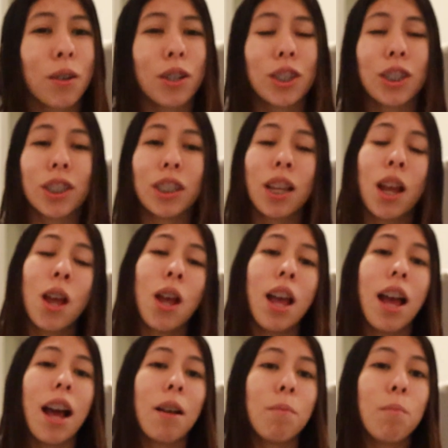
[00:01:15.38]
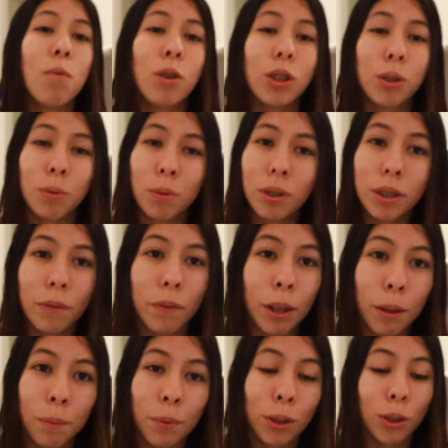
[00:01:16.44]
or just have more tools
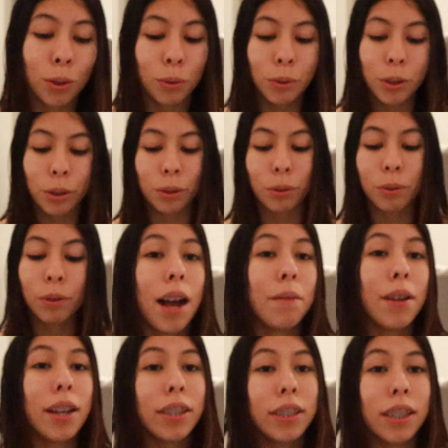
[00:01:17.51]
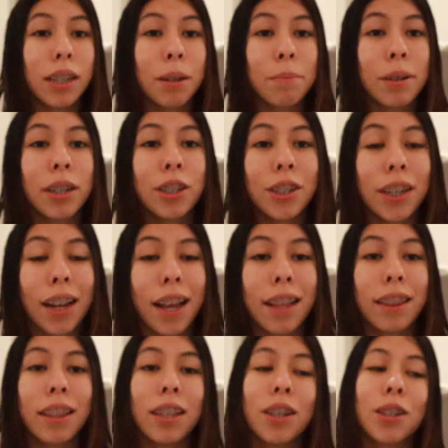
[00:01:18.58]
available to you. I've had TD Ameritrade
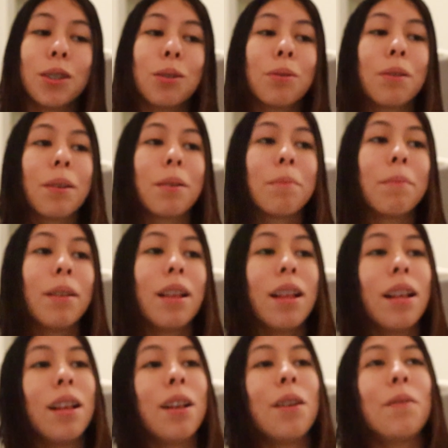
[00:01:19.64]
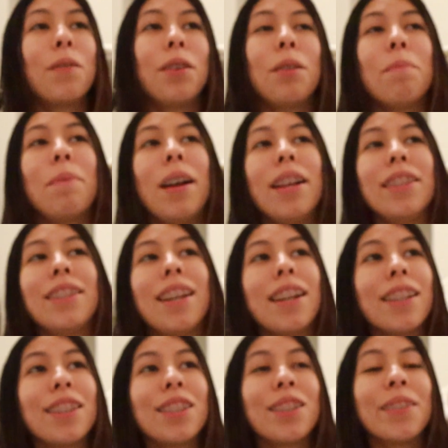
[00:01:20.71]
and Thinkorswim for the past
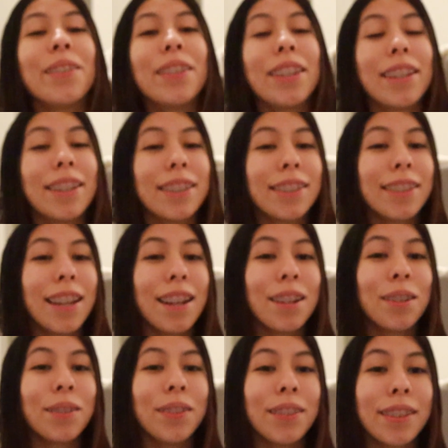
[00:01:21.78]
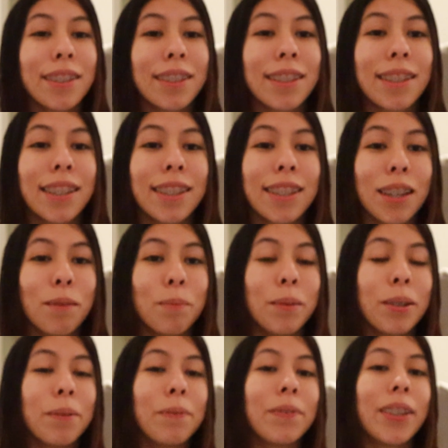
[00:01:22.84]
like 2 years now, since I've
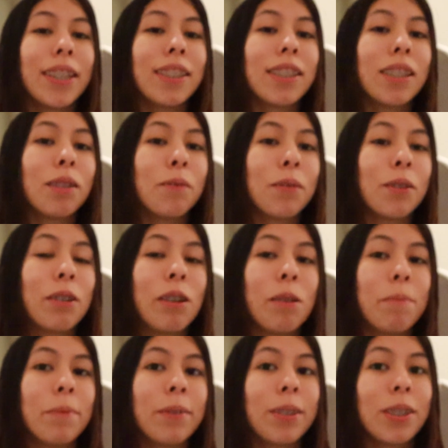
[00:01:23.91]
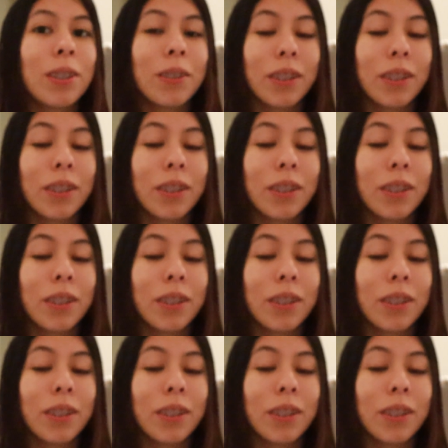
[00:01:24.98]
been investing for almost 2